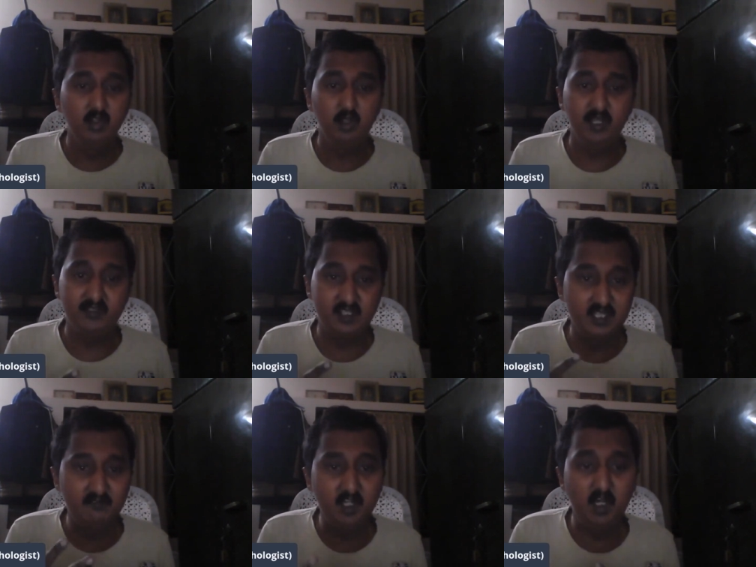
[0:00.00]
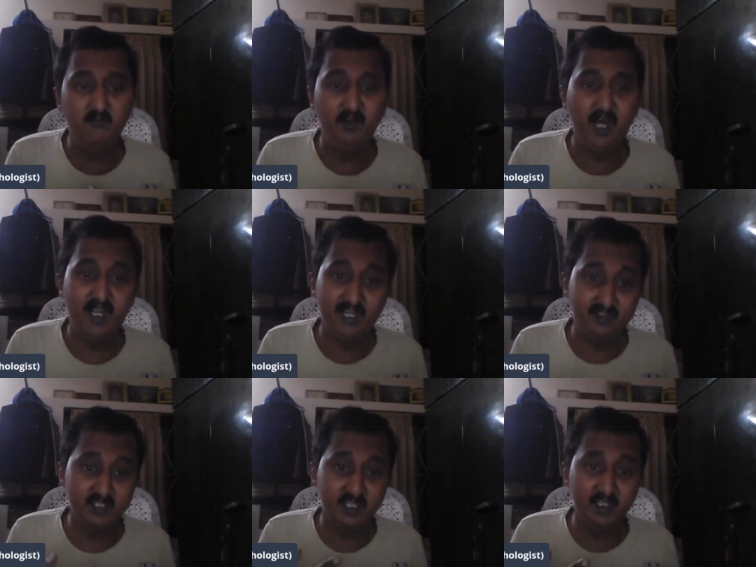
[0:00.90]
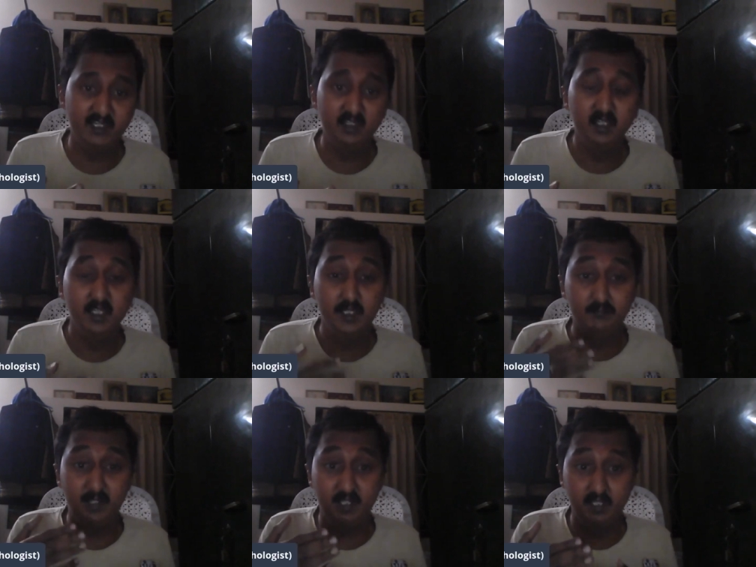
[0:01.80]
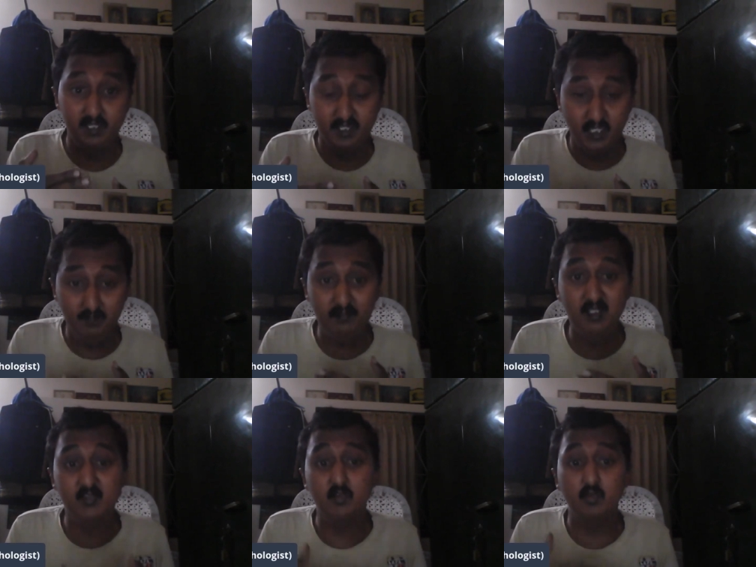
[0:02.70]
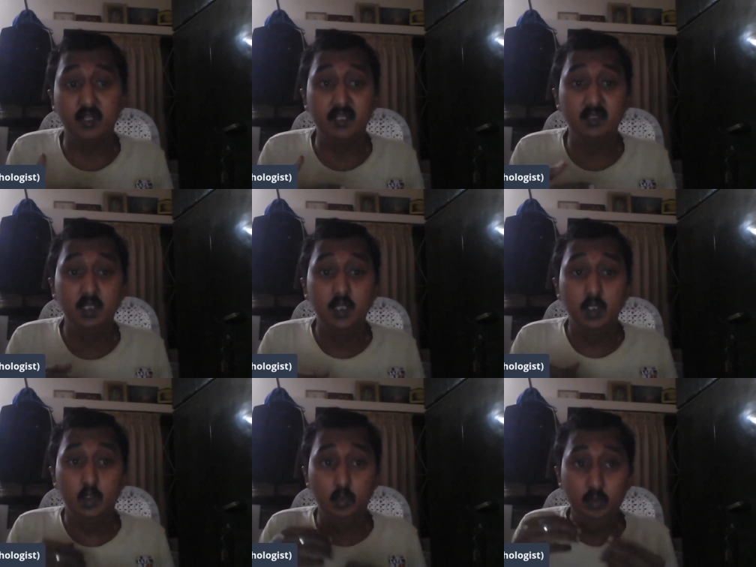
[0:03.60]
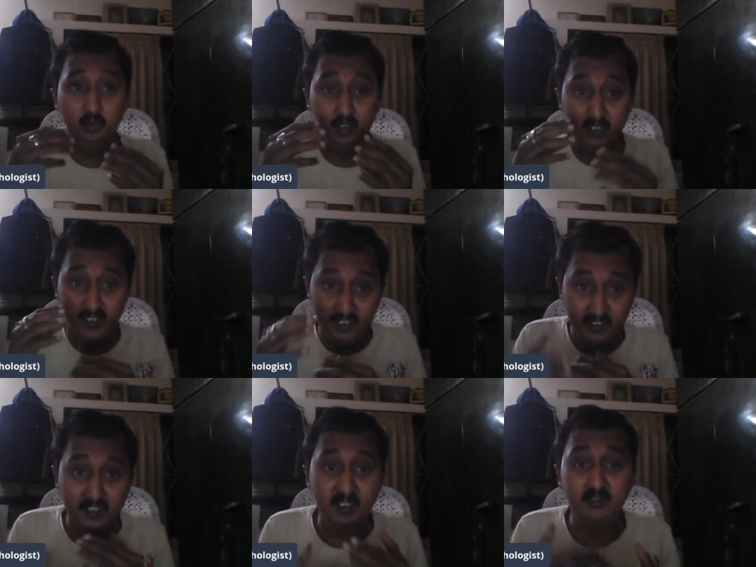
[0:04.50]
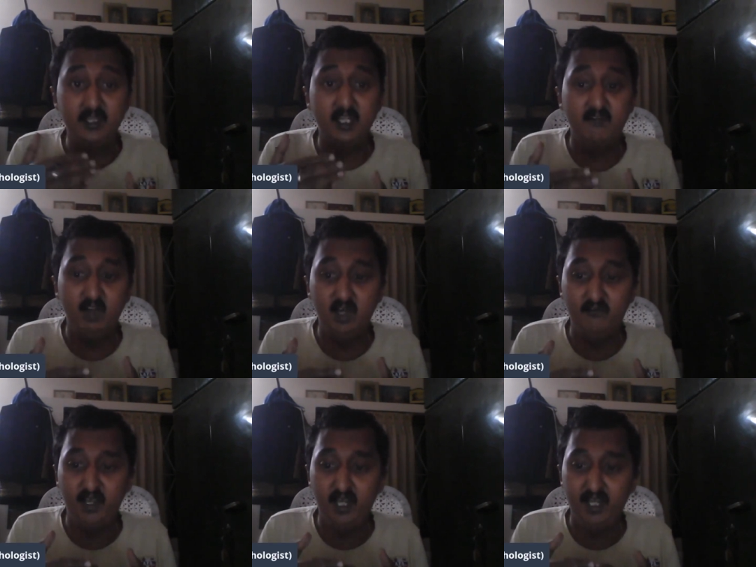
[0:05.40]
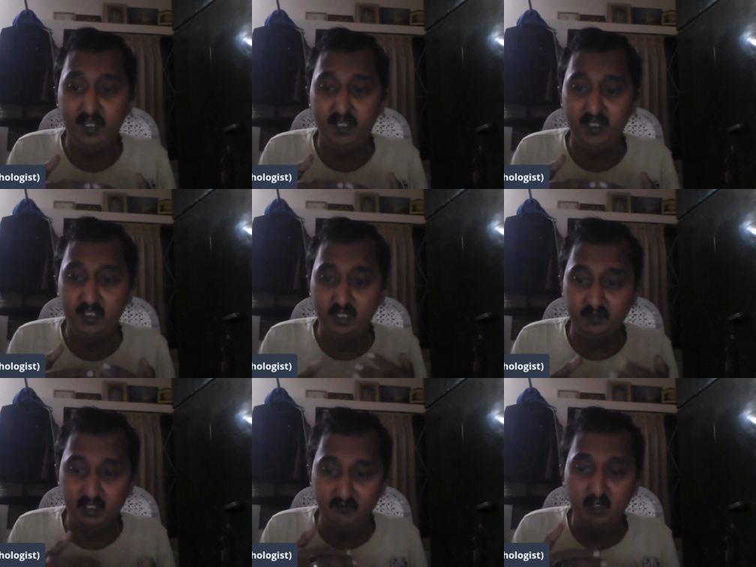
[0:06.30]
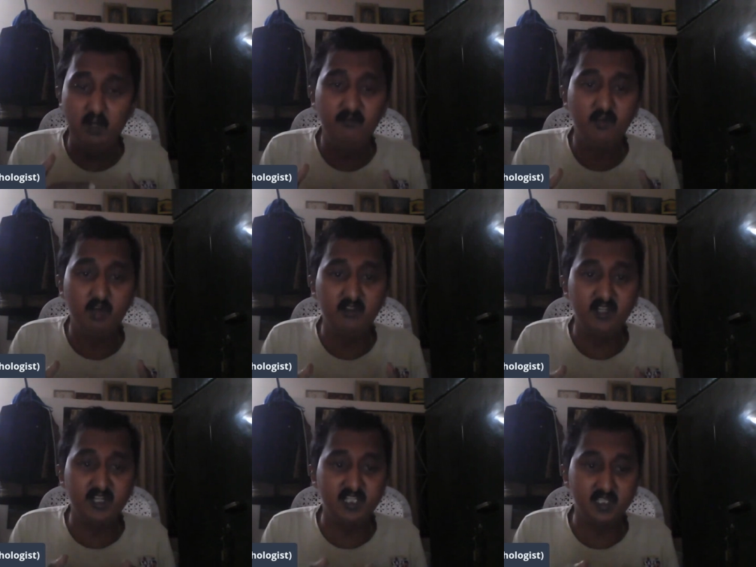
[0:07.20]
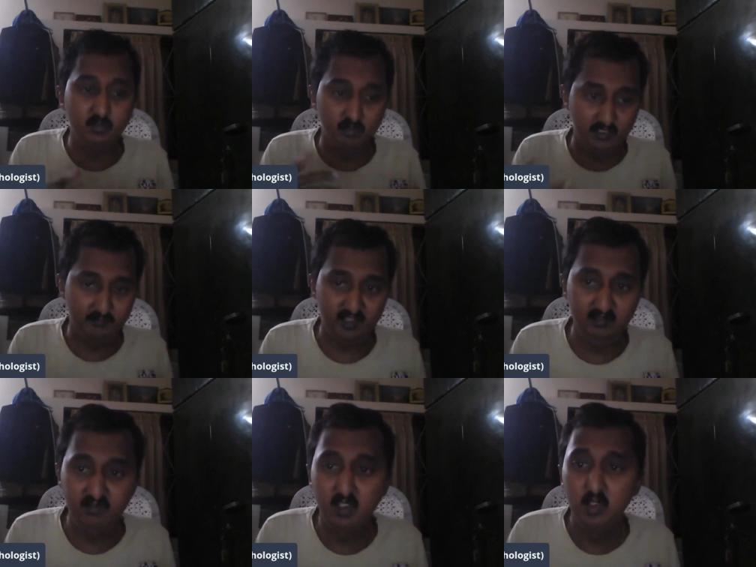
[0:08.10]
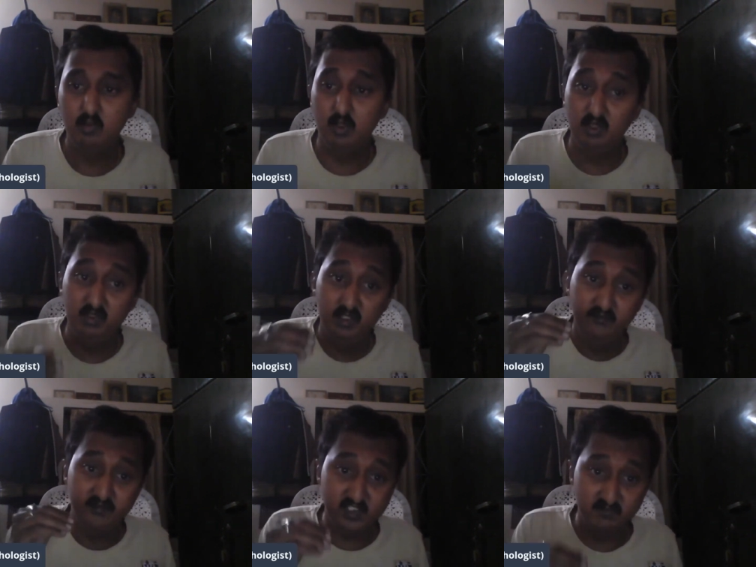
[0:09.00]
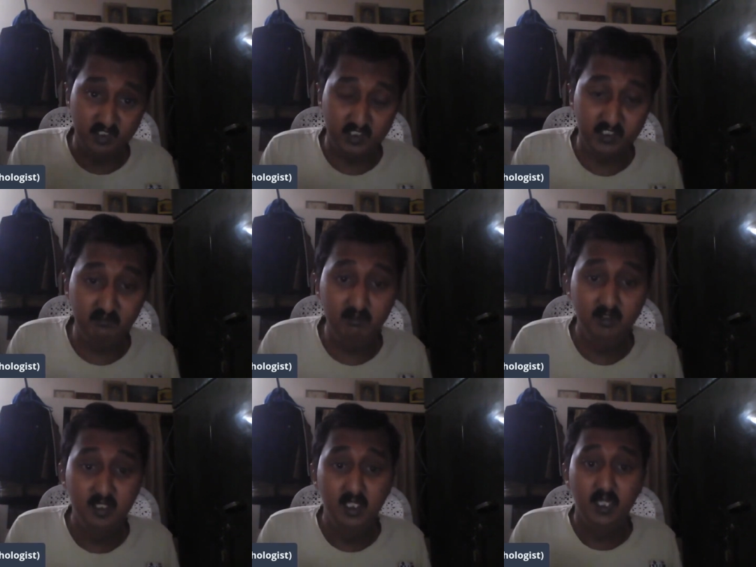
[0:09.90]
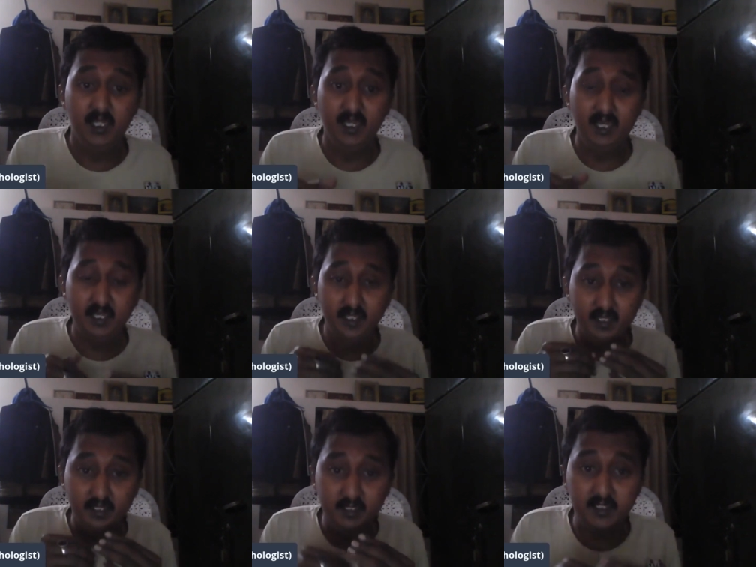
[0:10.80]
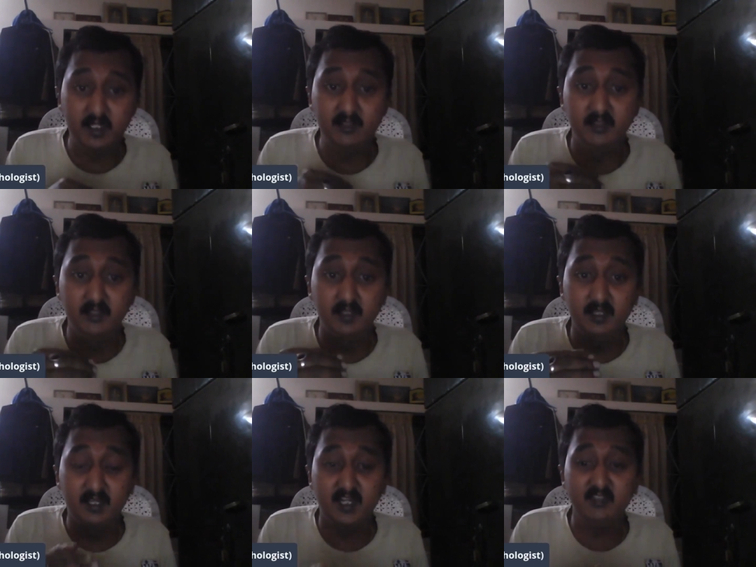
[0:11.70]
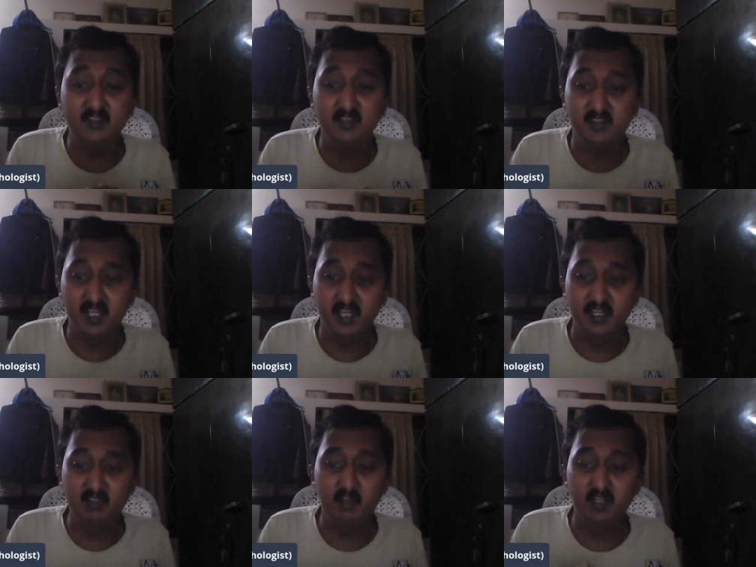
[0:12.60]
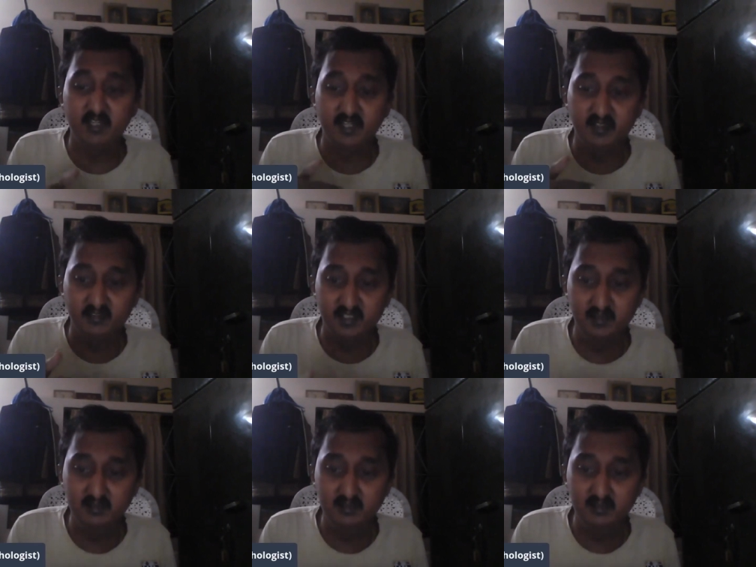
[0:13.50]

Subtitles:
a level of understanding. It may helps the student to increase their level of identity, level of concentration to themselves. So which will give a increase in interest in studies, or interest